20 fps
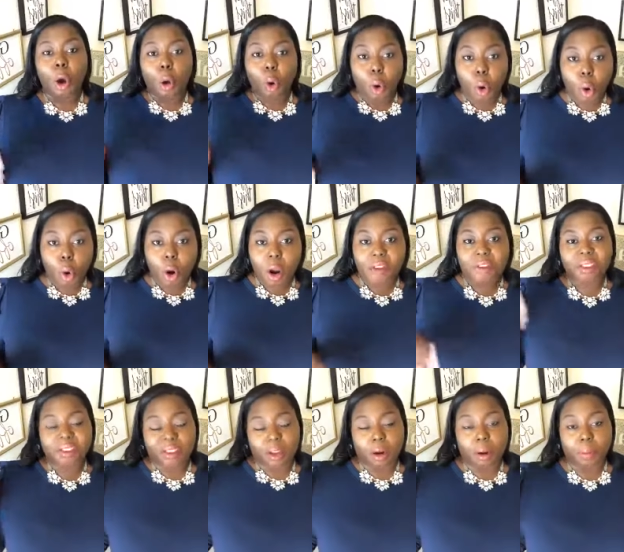Or if
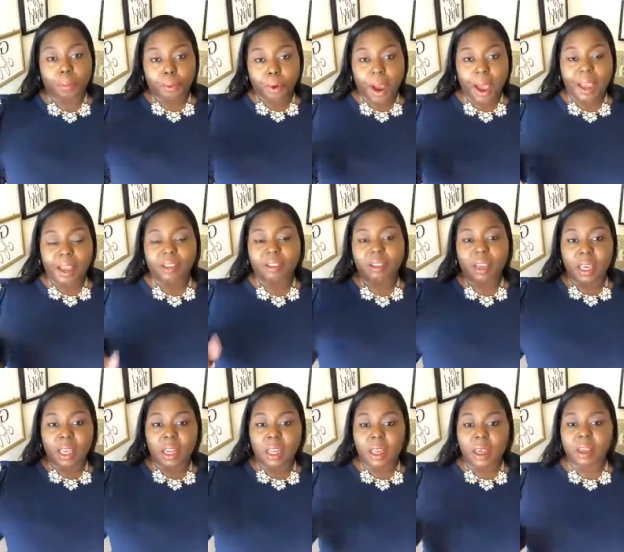it's not on price,
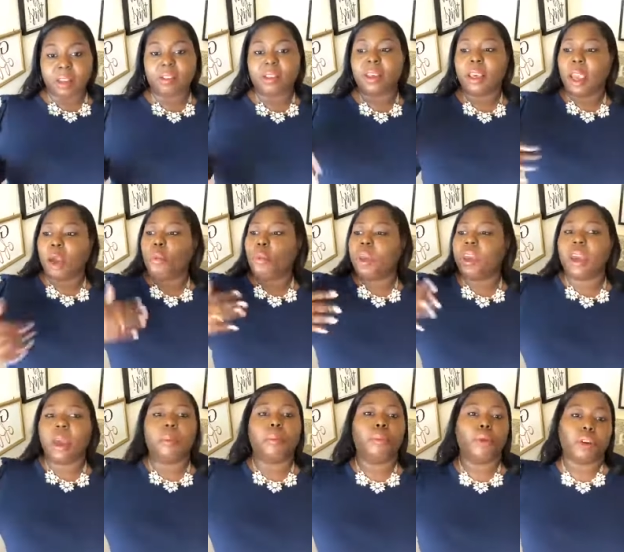it is, can we
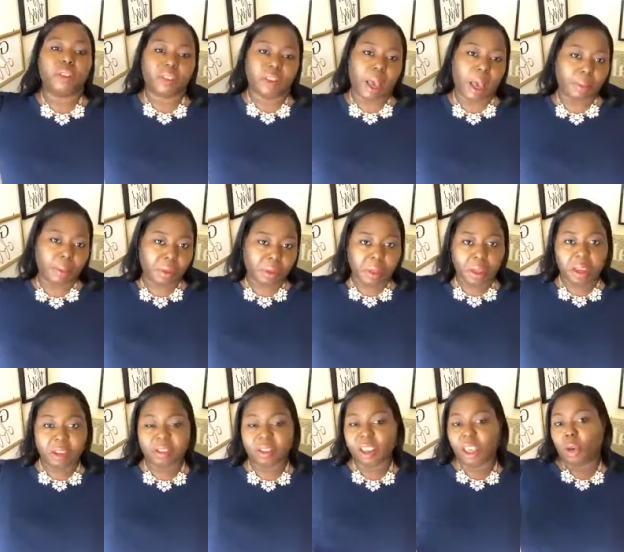get more time in
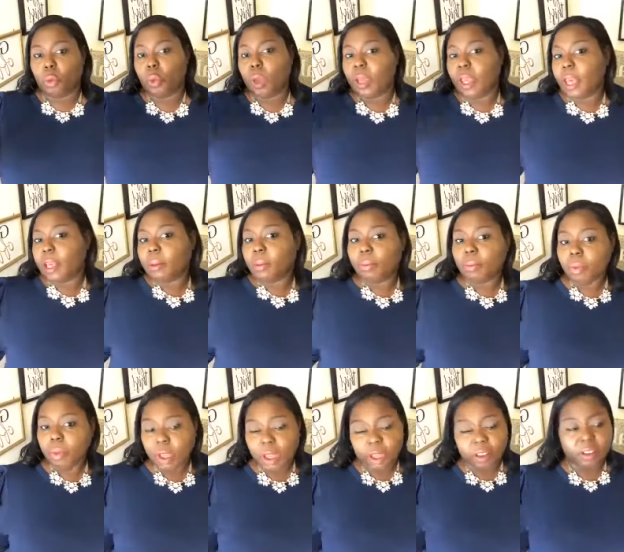this? Can we get
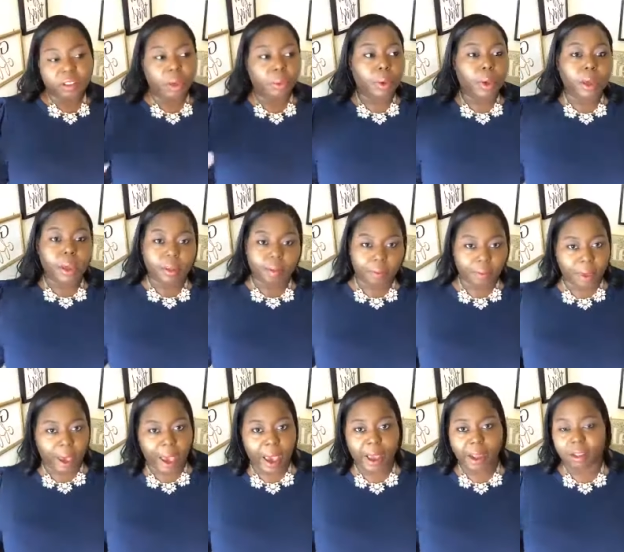this? Can we get
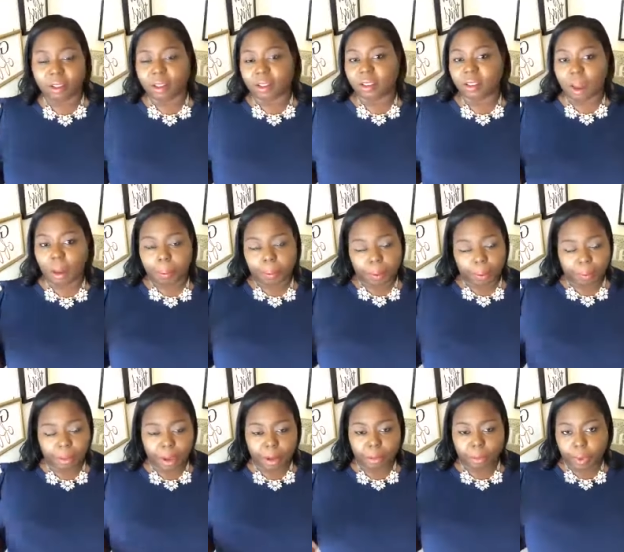that to
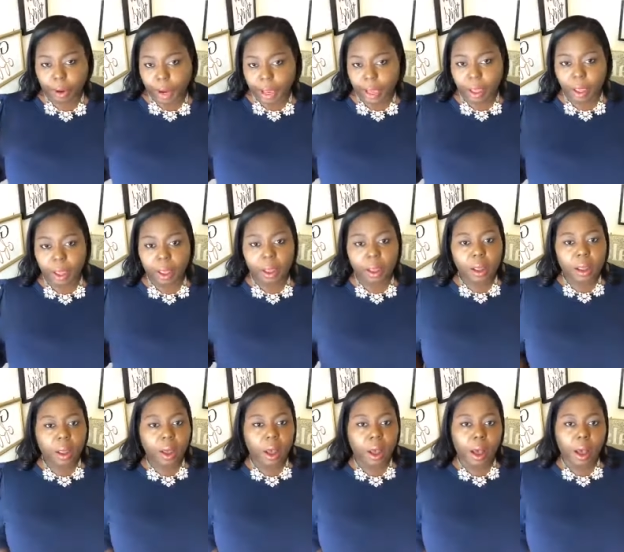supplement, right?
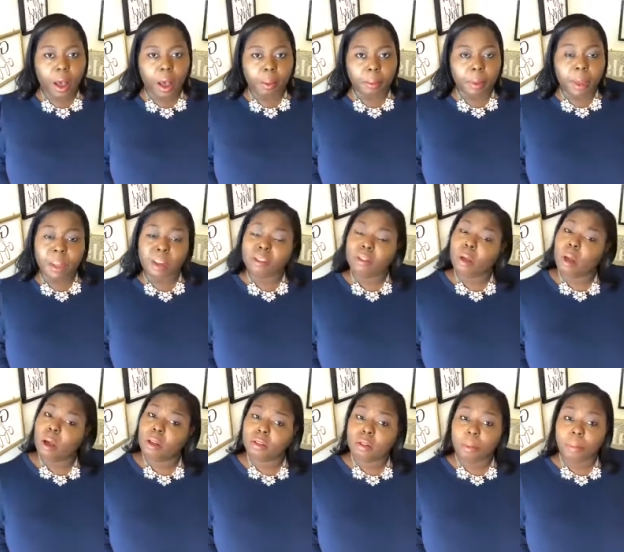Um, and it's
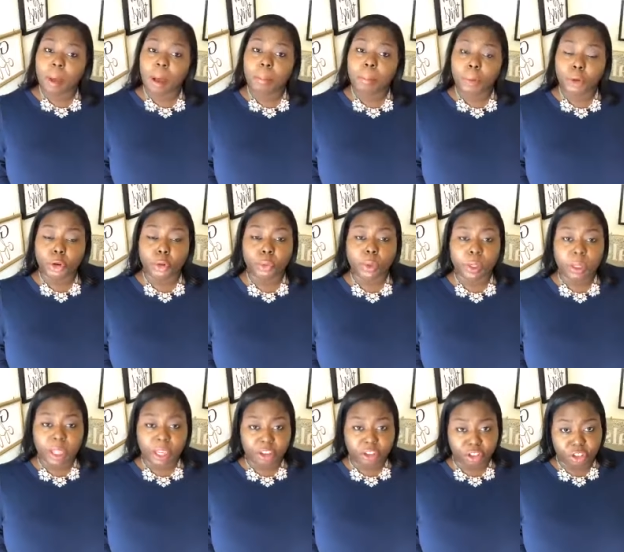also about building
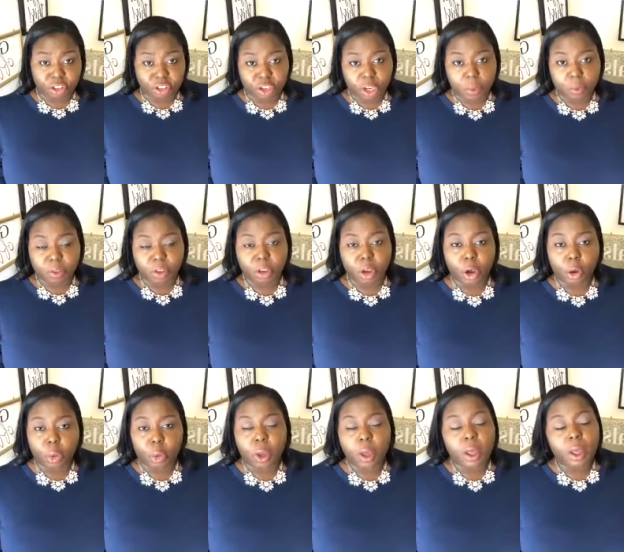relationships.
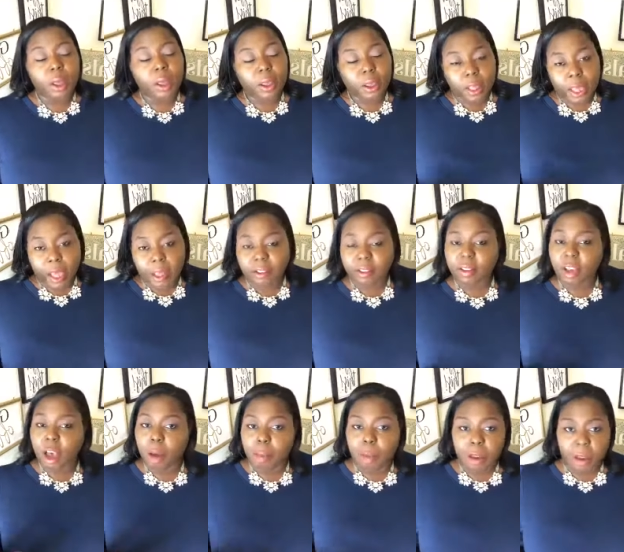So yes,
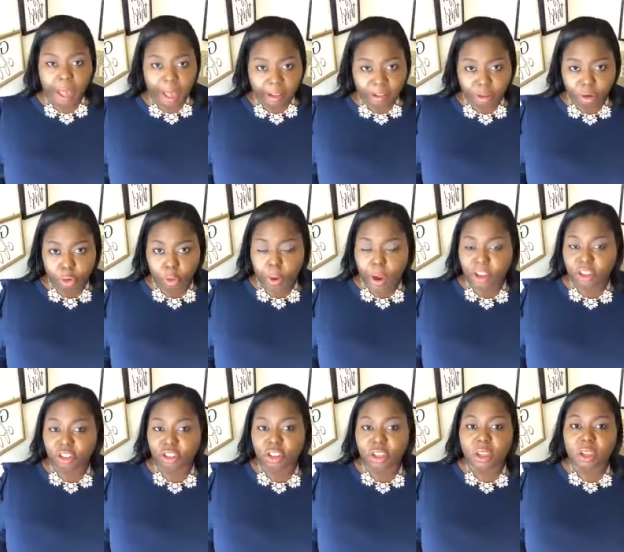come in, ask your
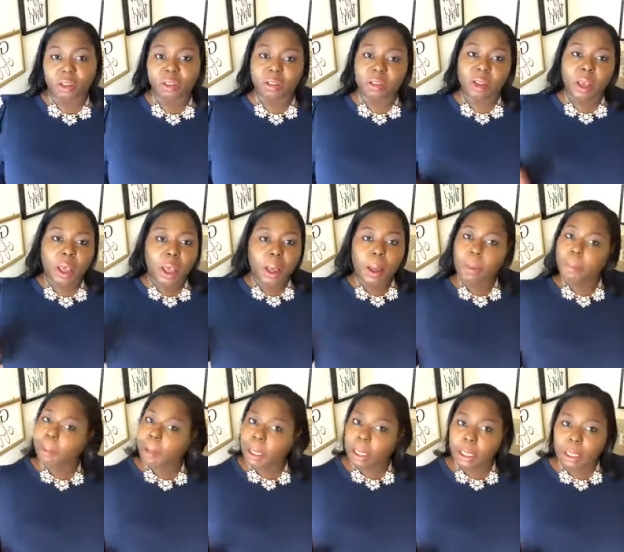questions,
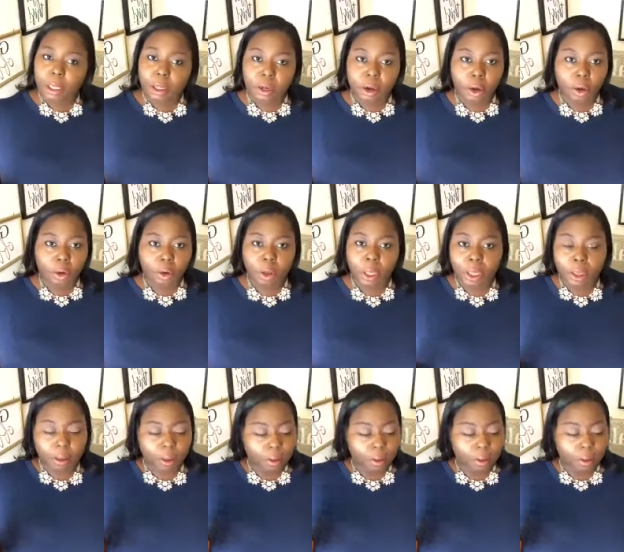be, you know,